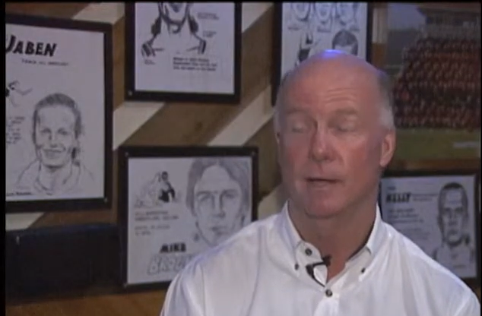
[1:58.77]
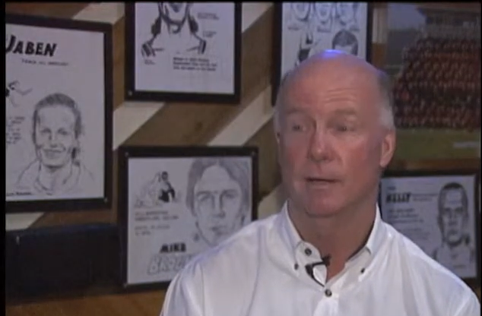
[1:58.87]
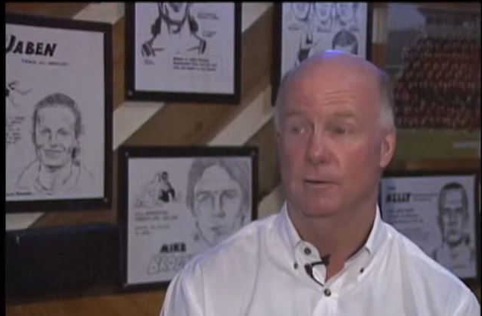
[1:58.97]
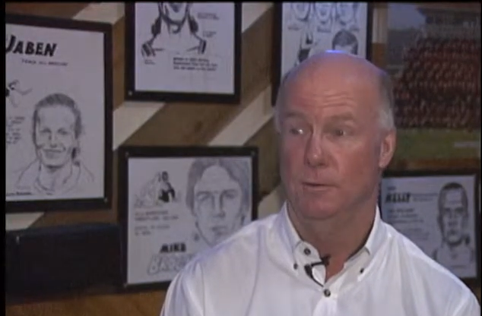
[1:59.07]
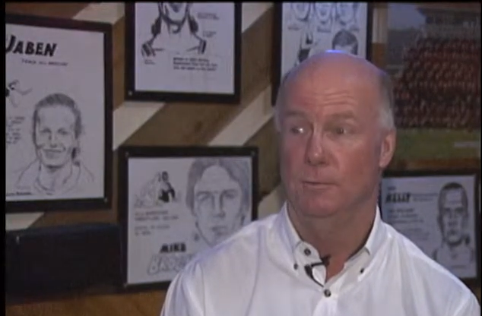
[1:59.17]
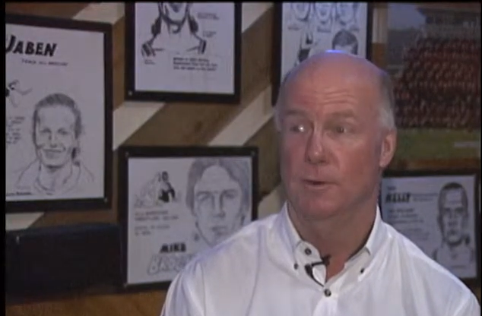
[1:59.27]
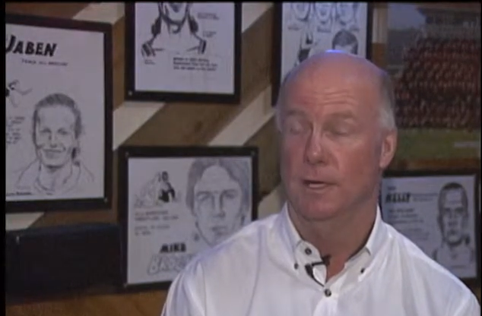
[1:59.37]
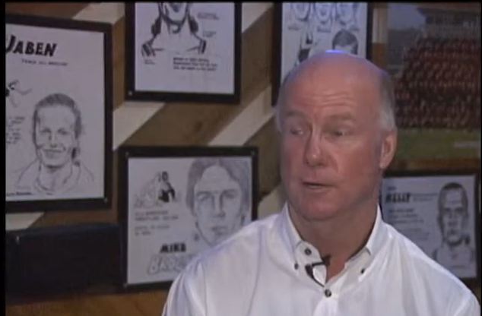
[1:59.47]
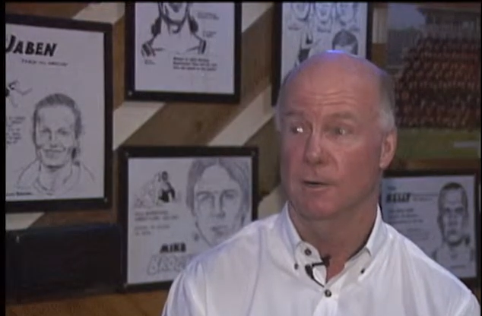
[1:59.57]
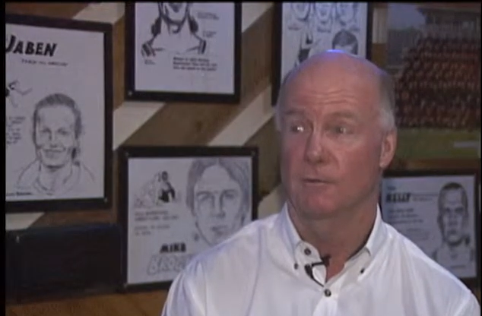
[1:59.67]
Speaker 1: He had two
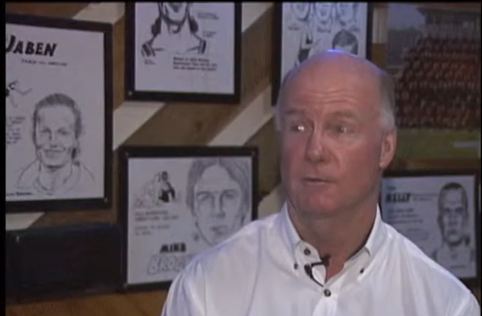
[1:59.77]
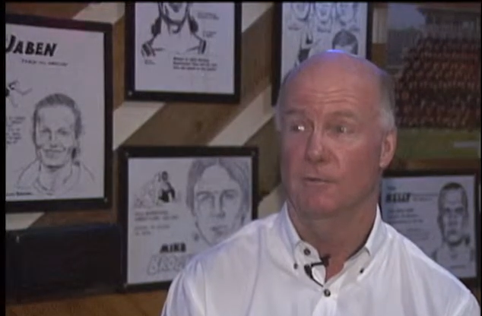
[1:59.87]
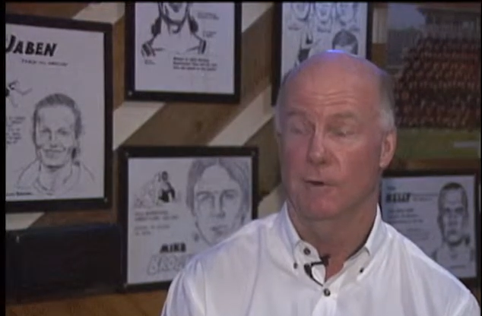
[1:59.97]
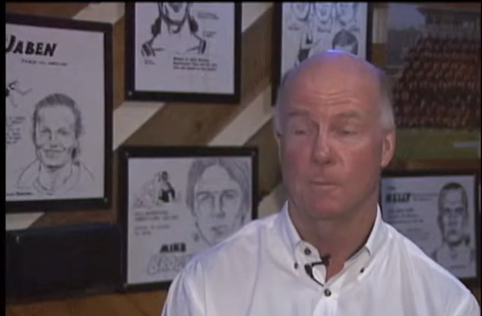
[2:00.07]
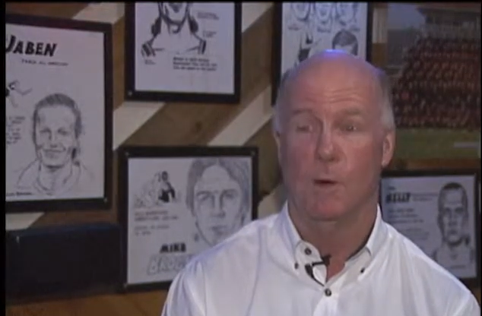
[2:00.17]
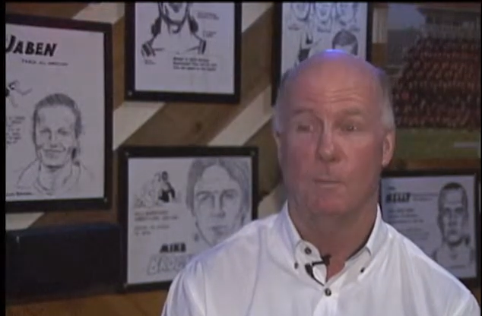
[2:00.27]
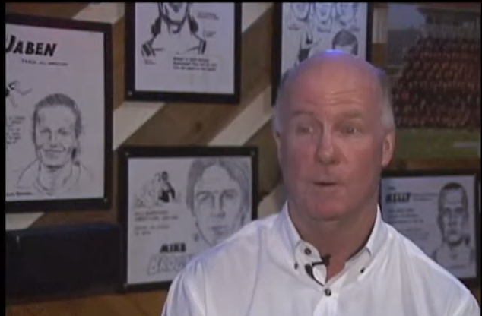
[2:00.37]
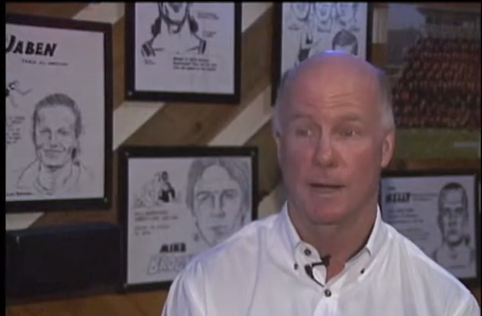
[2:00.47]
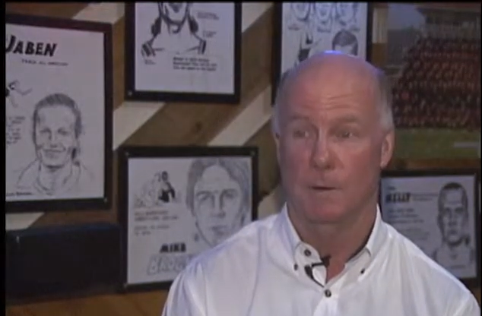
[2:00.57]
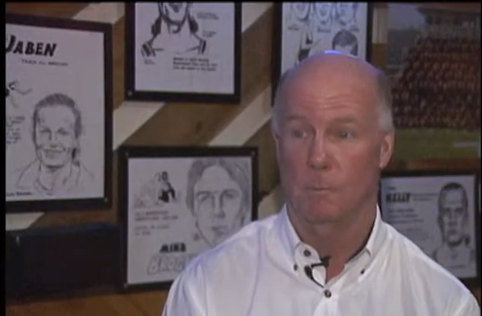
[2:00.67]
really good football
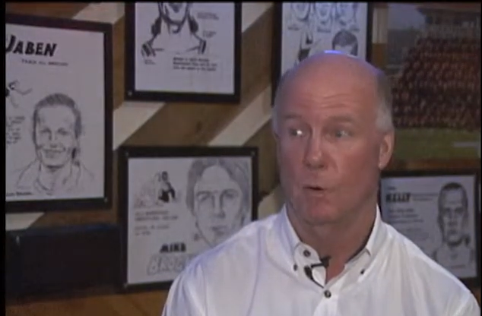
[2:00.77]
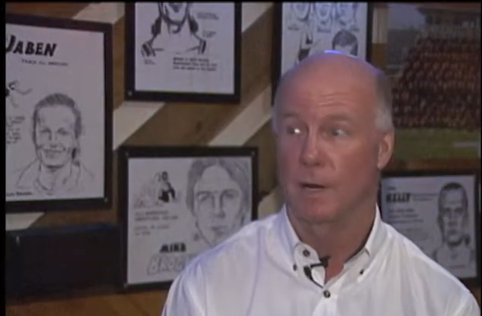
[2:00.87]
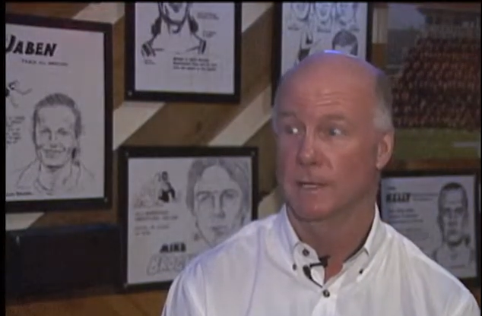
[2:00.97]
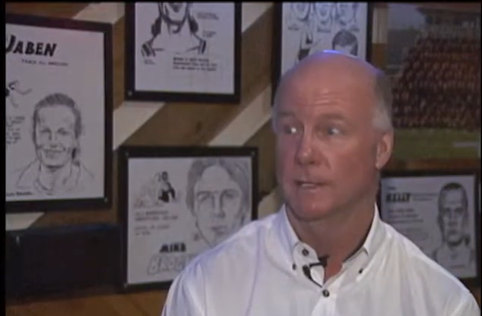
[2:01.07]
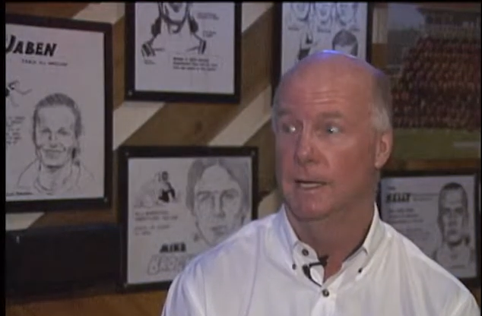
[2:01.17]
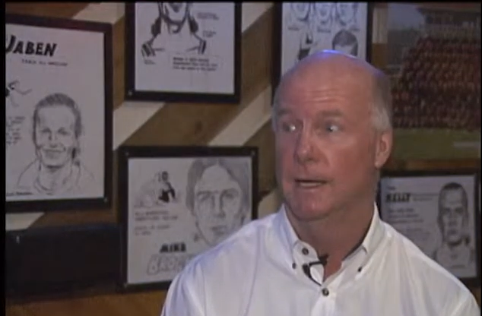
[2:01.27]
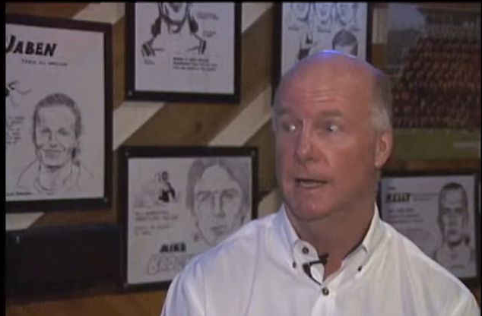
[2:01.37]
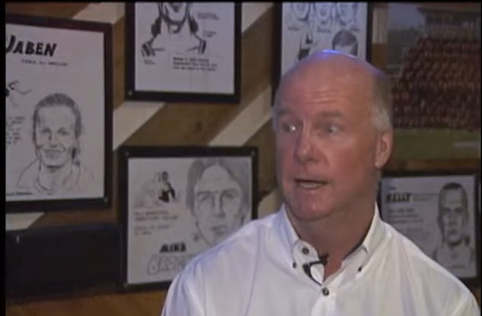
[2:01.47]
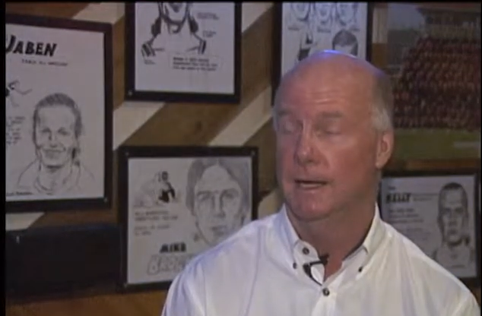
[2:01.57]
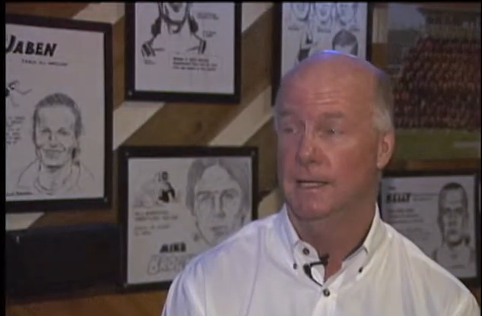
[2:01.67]
playing boys,
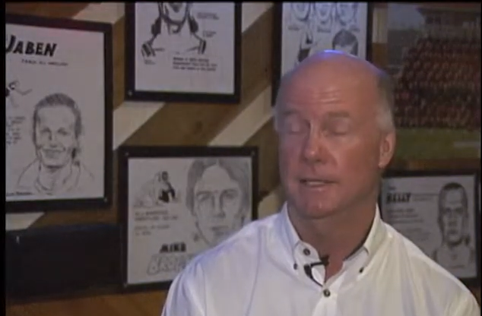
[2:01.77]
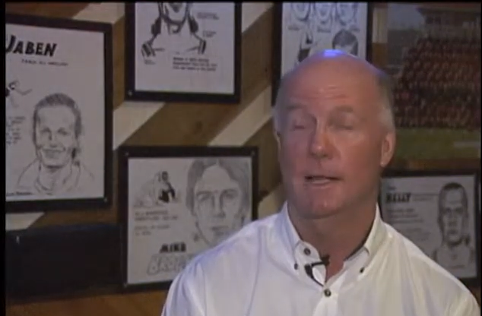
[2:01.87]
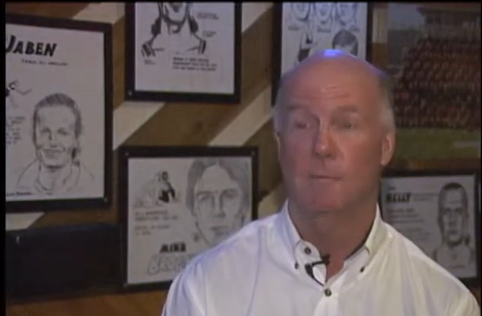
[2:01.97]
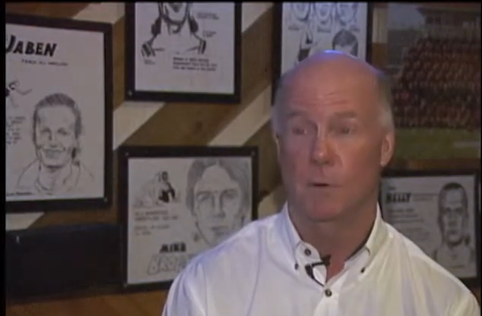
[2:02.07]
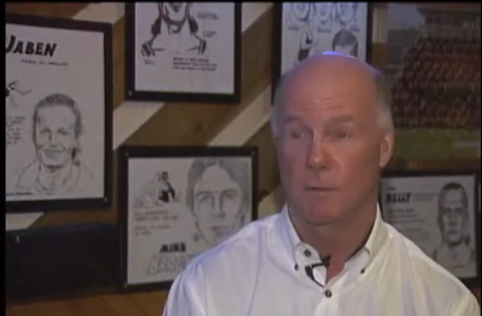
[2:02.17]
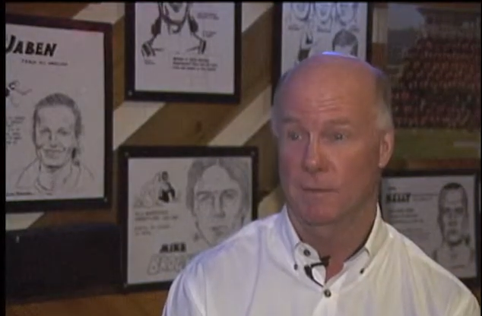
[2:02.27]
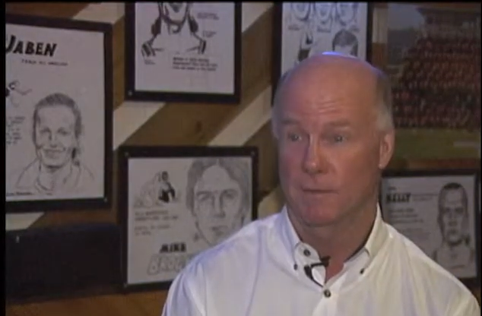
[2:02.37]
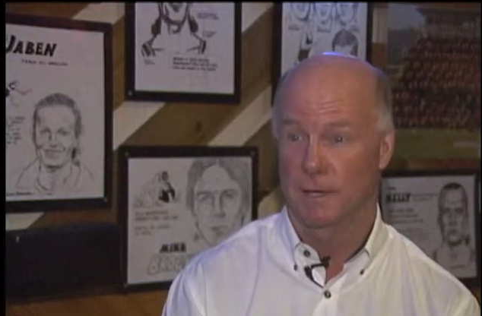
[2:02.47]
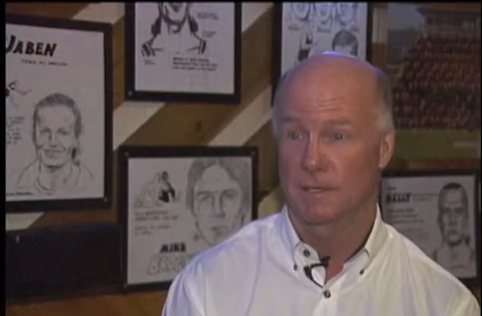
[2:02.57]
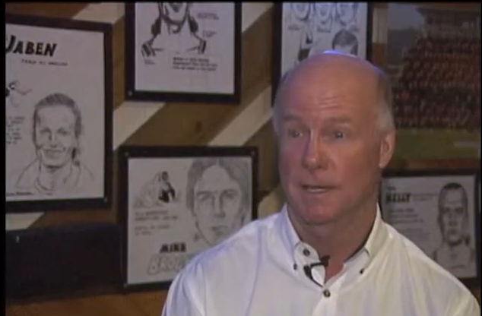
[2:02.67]
and he sent both of his